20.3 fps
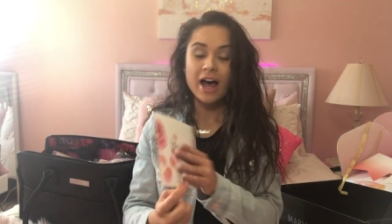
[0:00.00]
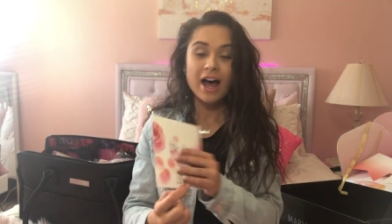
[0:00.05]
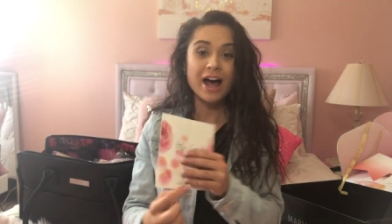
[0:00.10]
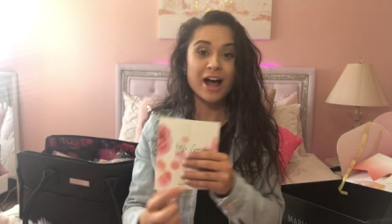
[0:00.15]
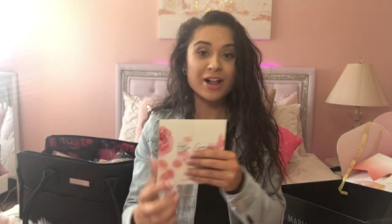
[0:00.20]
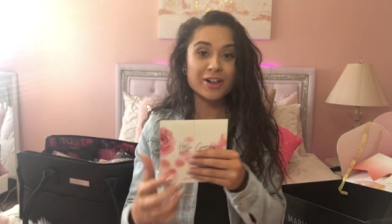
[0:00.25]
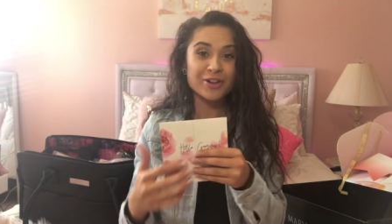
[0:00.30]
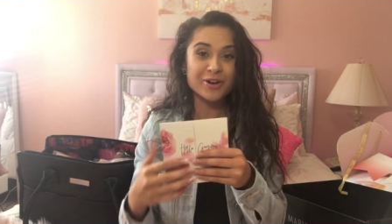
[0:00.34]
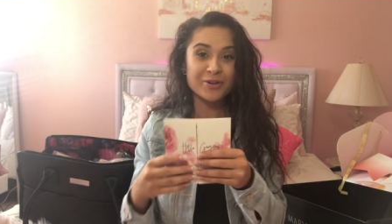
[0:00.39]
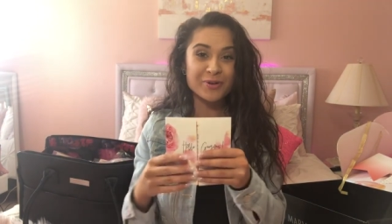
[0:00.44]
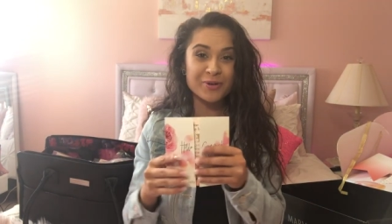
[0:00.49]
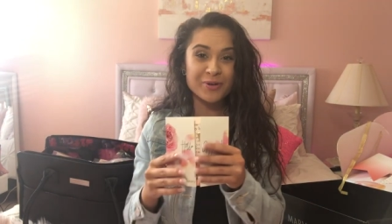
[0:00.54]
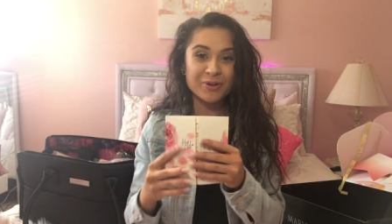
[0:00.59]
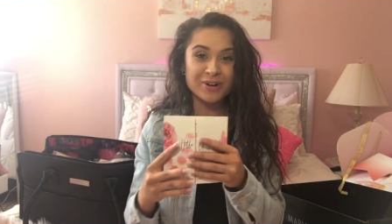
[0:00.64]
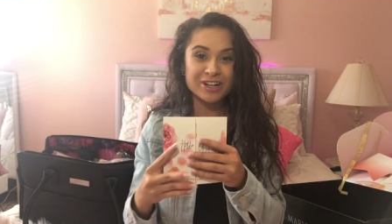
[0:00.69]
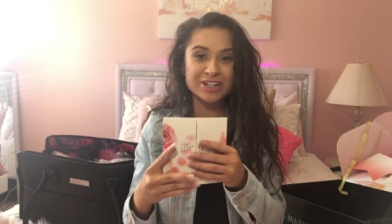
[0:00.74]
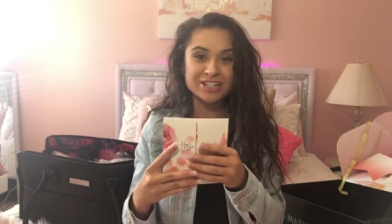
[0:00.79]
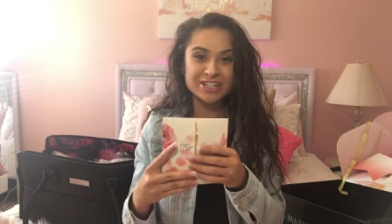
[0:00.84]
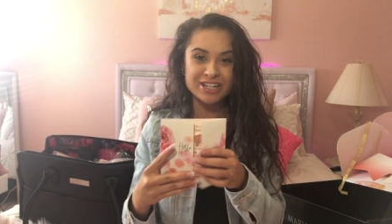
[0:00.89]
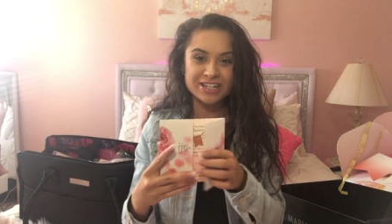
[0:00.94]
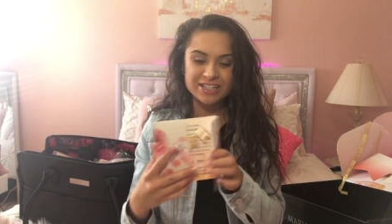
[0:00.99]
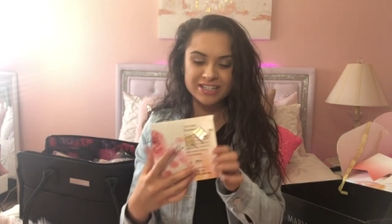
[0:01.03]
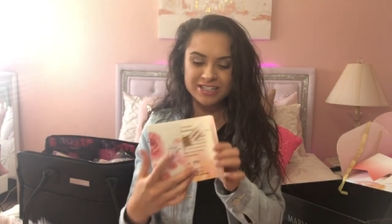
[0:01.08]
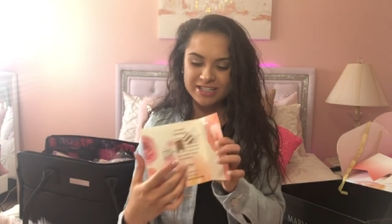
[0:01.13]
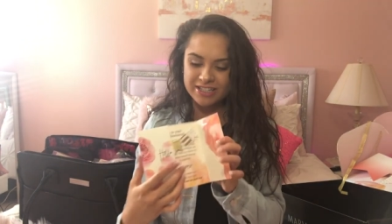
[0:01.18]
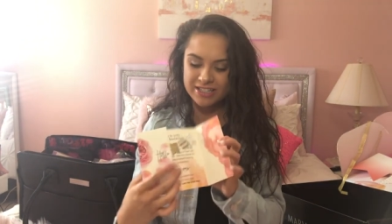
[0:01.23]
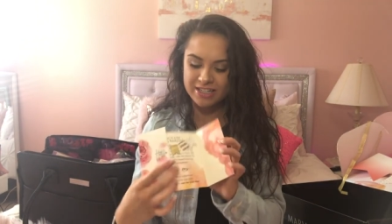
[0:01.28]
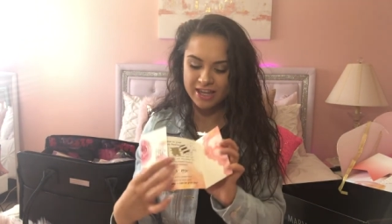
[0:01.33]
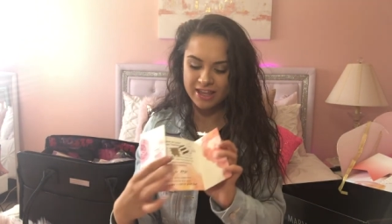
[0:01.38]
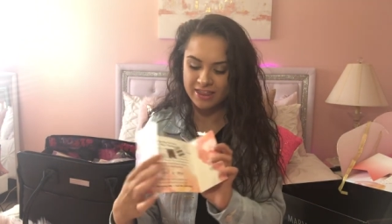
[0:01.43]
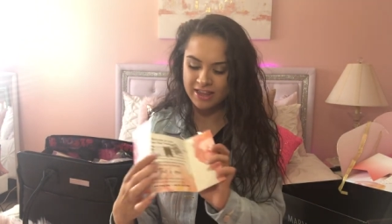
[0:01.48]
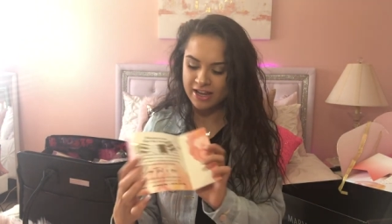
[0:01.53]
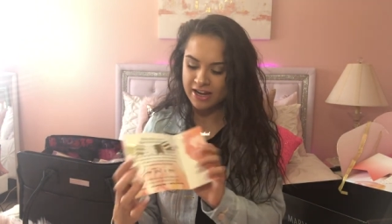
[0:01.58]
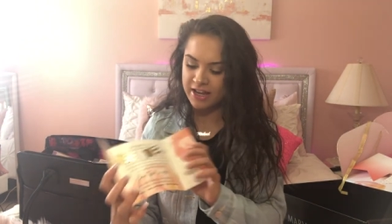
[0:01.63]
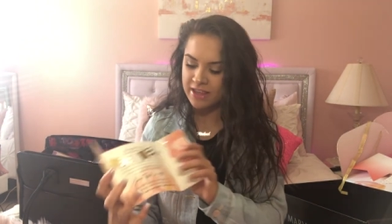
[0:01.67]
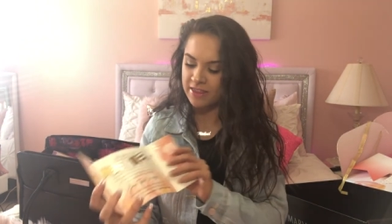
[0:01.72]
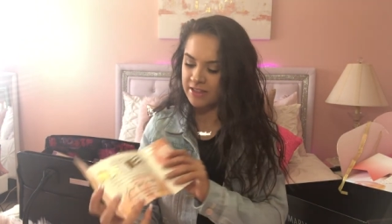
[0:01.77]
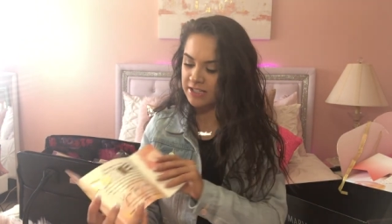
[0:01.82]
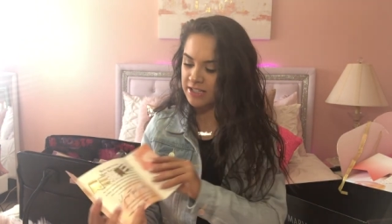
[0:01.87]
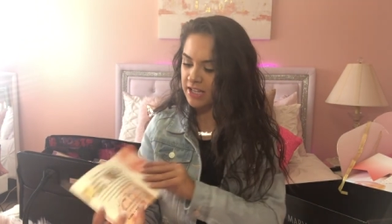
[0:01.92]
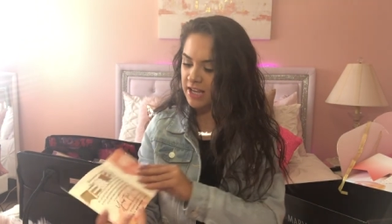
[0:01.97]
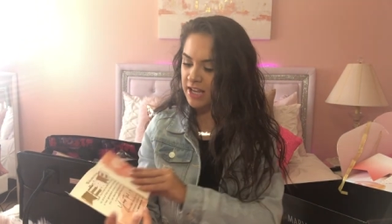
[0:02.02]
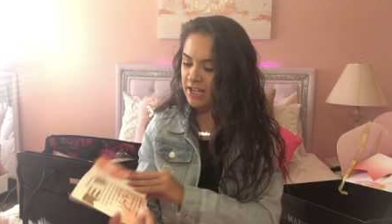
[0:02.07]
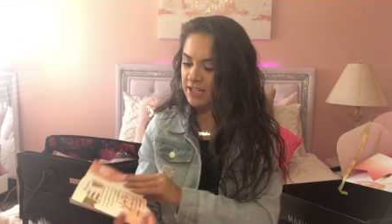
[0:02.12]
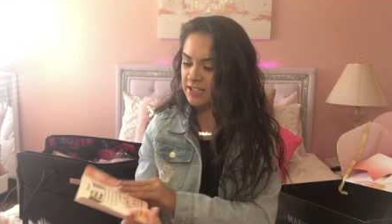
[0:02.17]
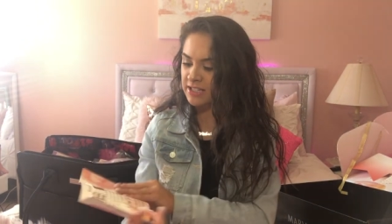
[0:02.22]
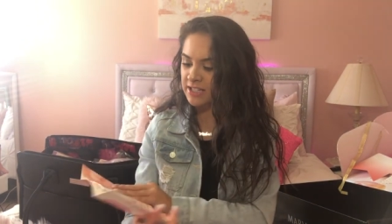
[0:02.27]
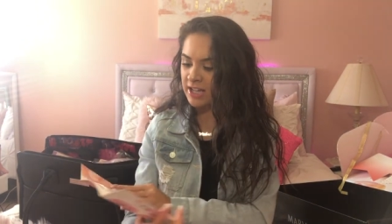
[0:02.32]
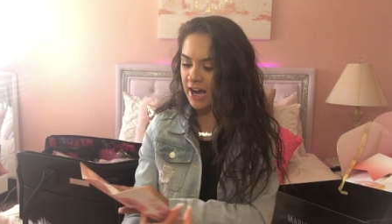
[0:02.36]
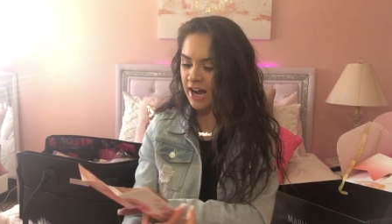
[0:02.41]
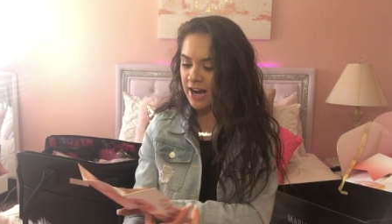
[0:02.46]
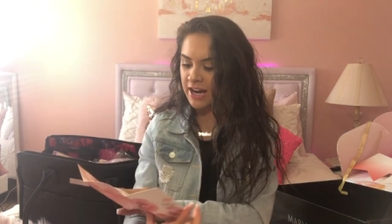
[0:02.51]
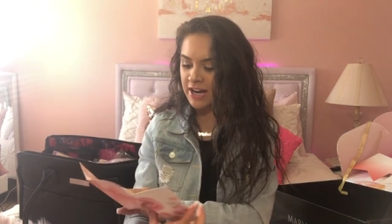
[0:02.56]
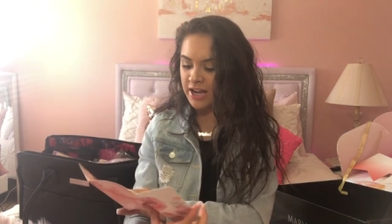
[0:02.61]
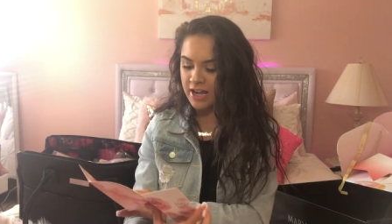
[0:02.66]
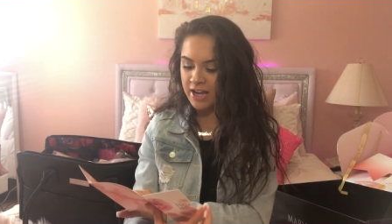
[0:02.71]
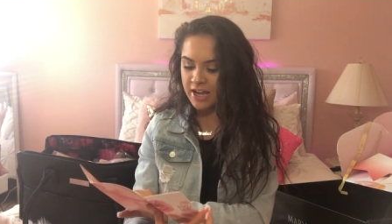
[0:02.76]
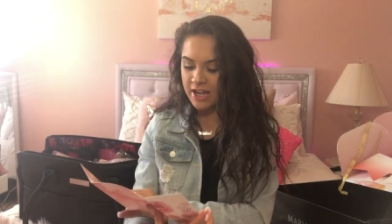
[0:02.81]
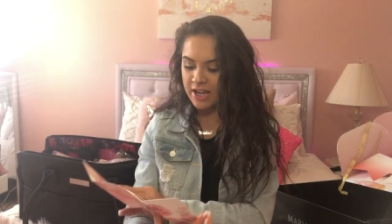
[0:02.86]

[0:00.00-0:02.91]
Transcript: "Hello, gorgeous," and then in this inside,